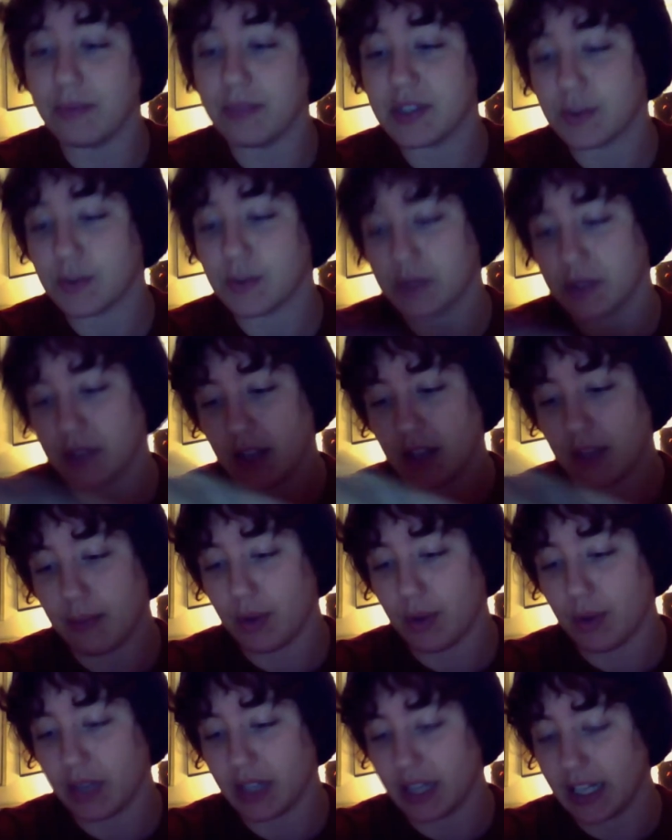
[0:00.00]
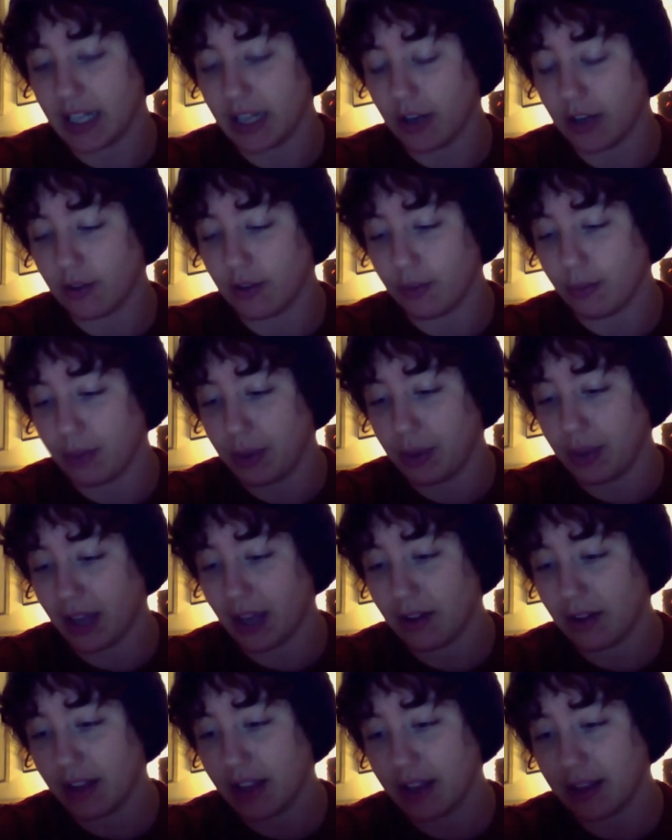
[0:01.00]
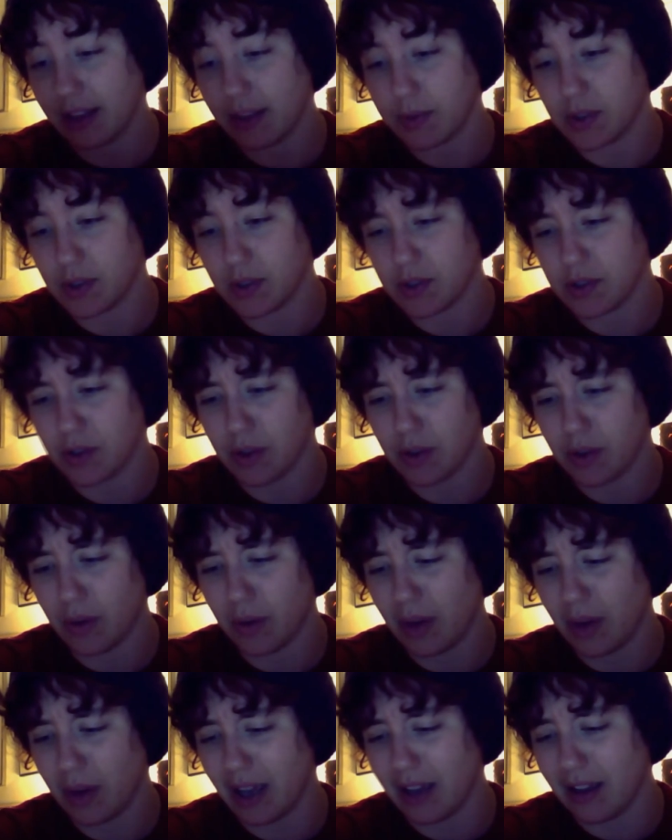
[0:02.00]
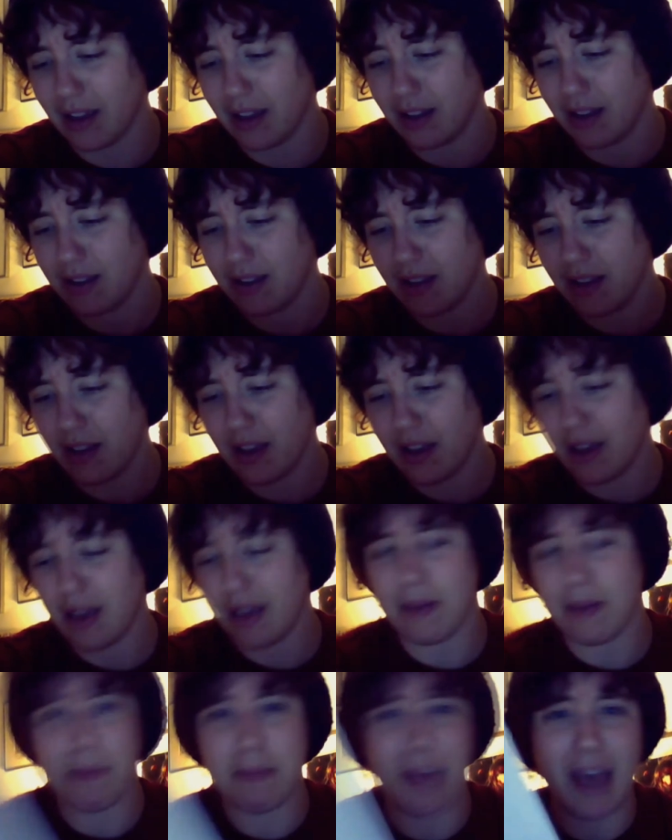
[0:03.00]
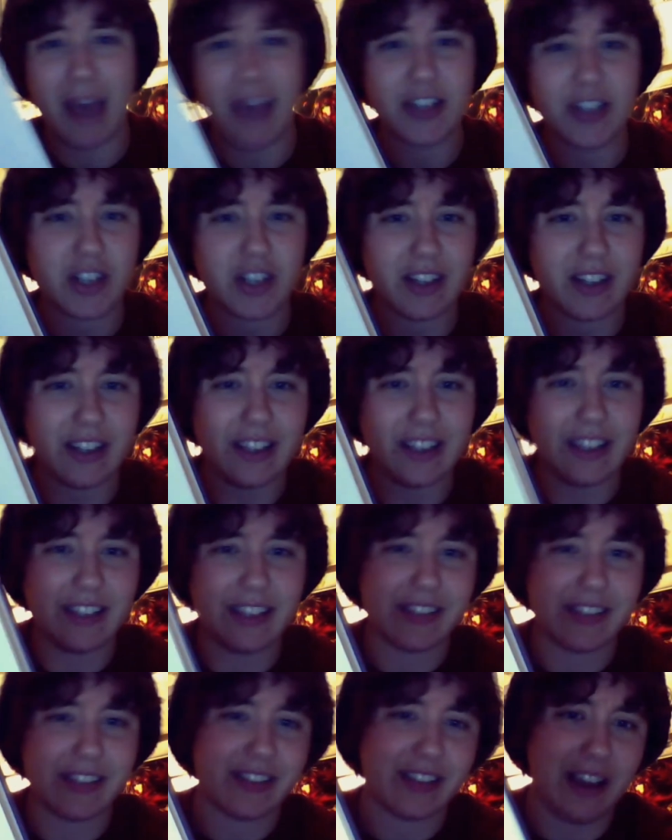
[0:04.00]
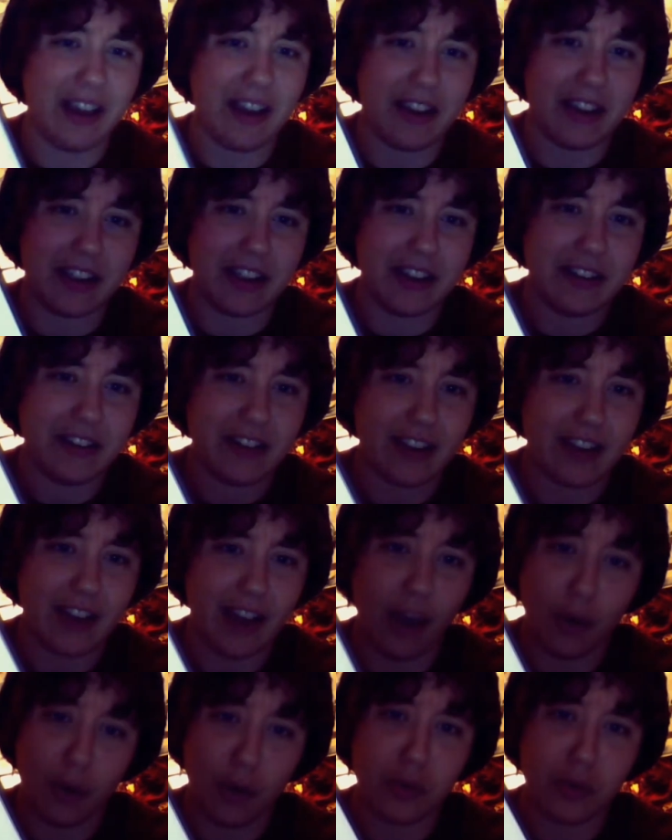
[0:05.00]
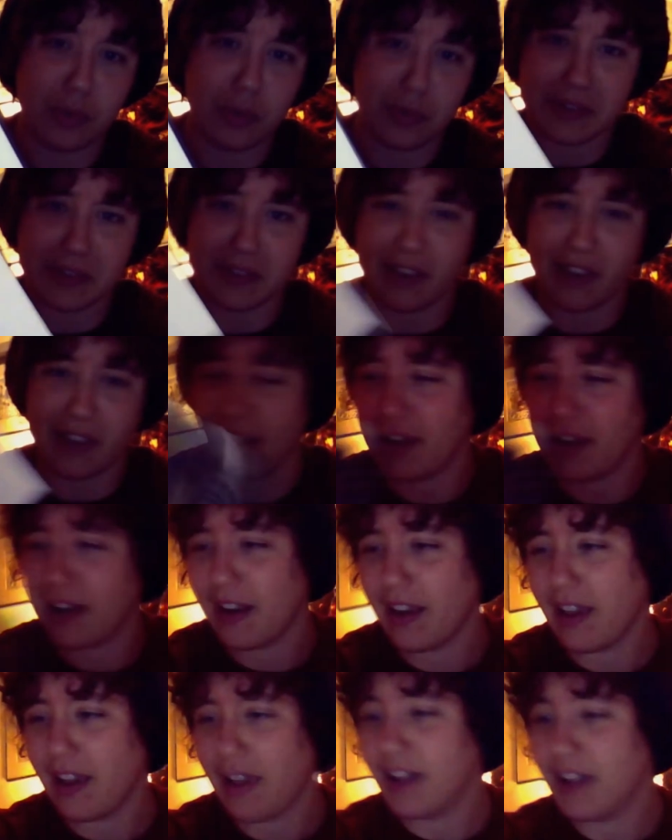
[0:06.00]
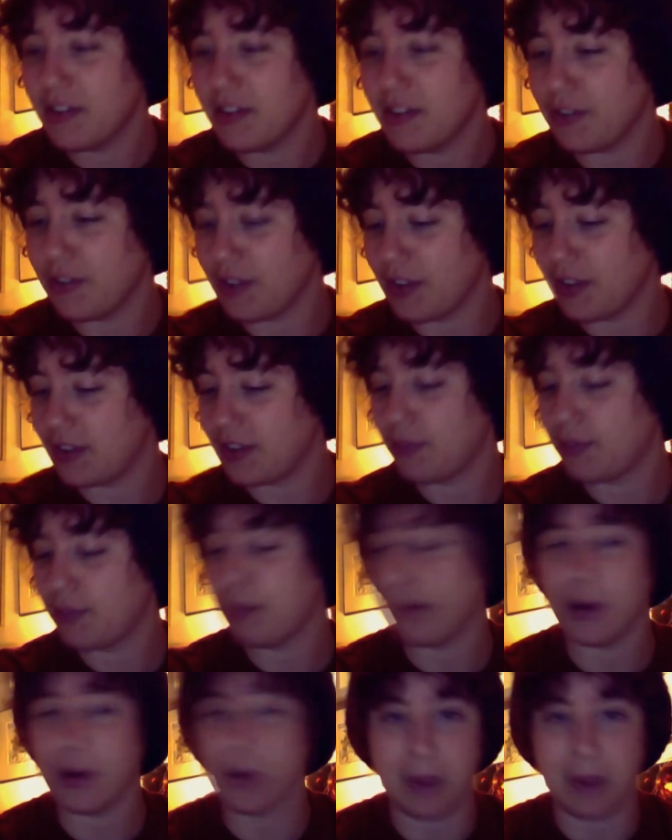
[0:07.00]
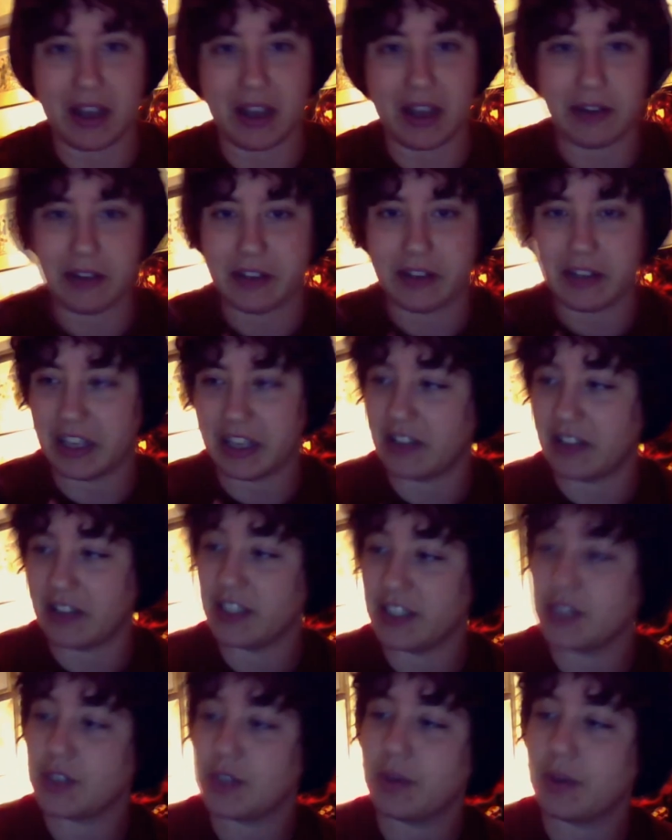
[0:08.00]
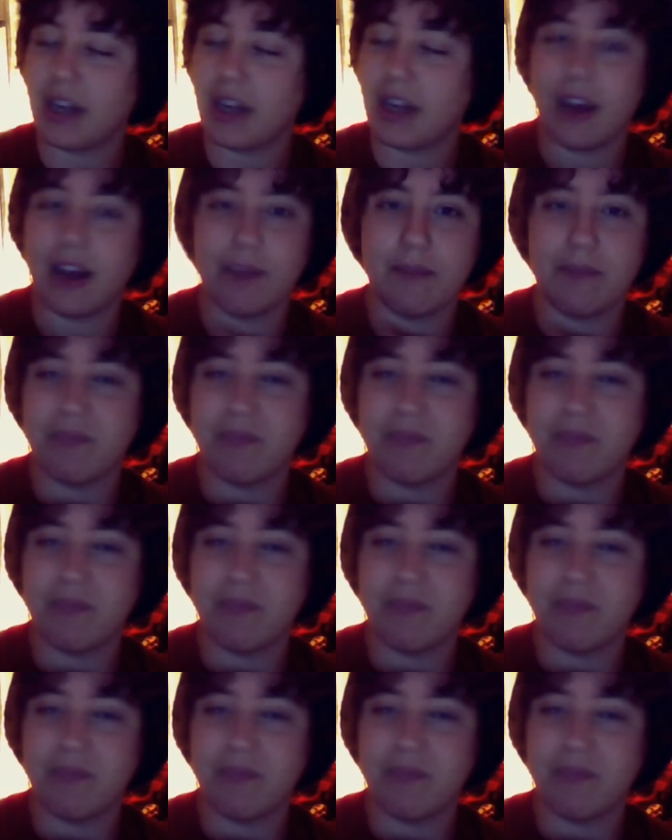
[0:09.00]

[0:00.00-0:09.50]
This was a book that I got off of Book Outlet that was also magically signed. How cool was that? So that's part of why I really held on to it.